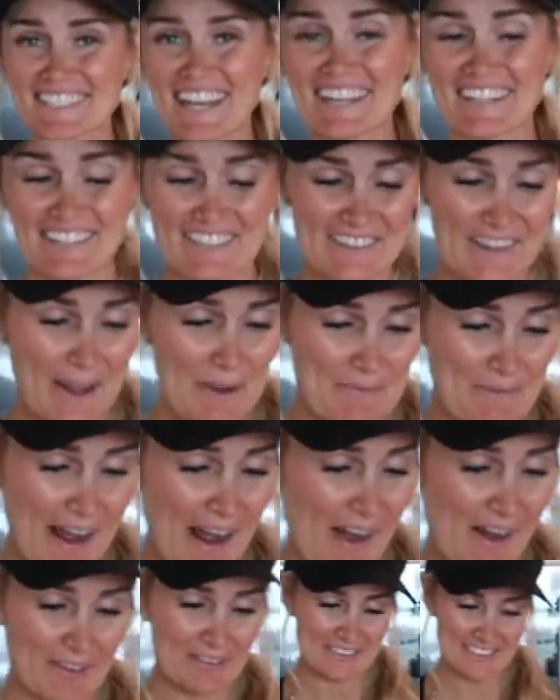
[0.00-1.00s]
excited
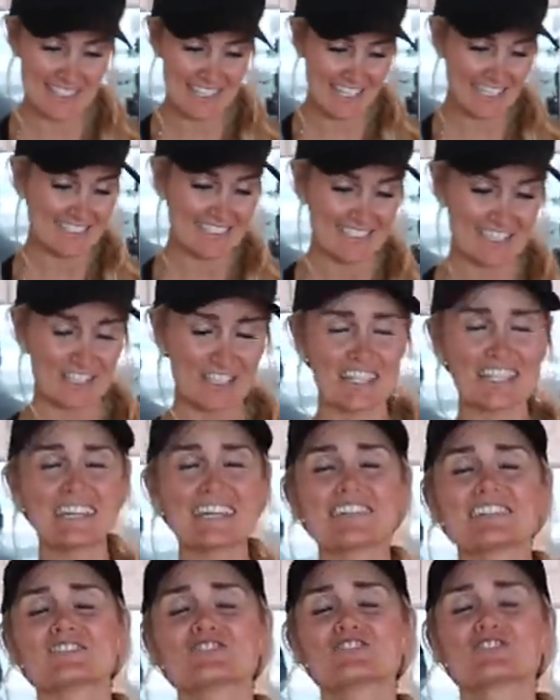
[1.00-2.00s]
about tonight's dinner.
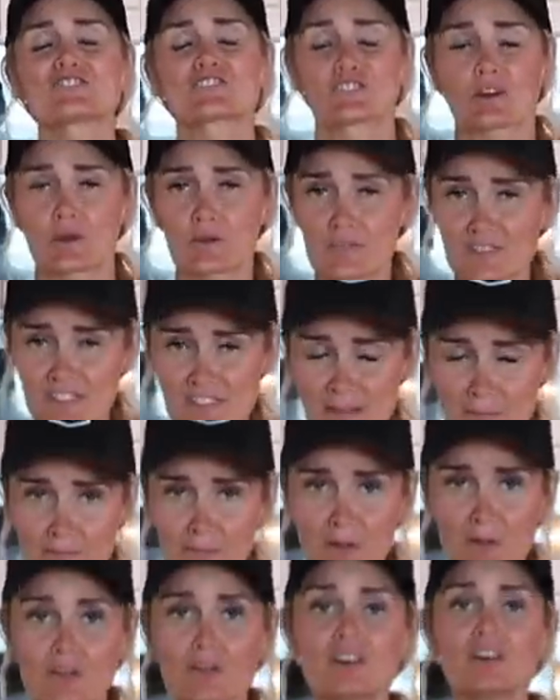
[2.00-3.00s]
It is so
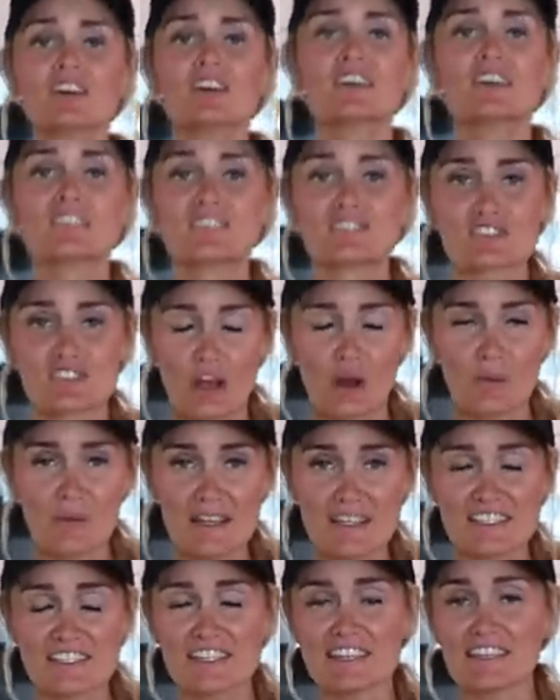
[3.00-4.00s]
simple, so
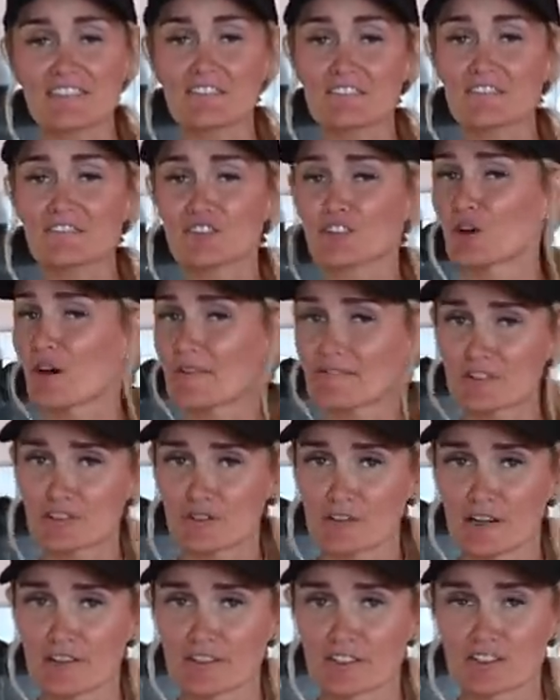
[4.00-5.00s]
easy. Even if you don't have a
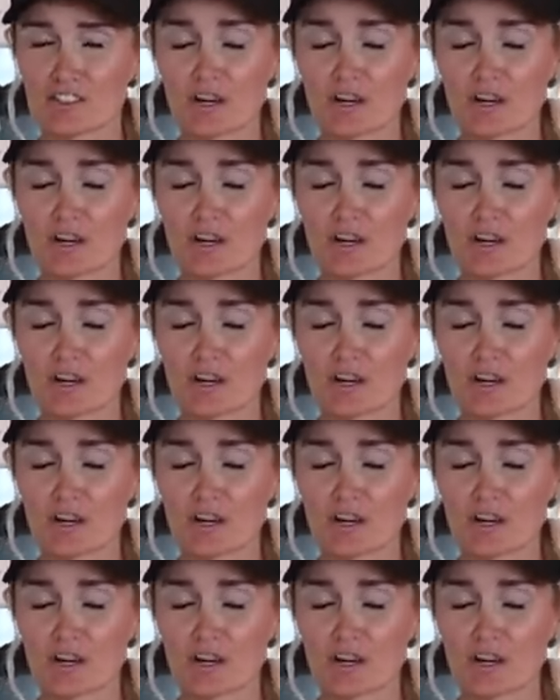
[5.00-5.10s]
Trader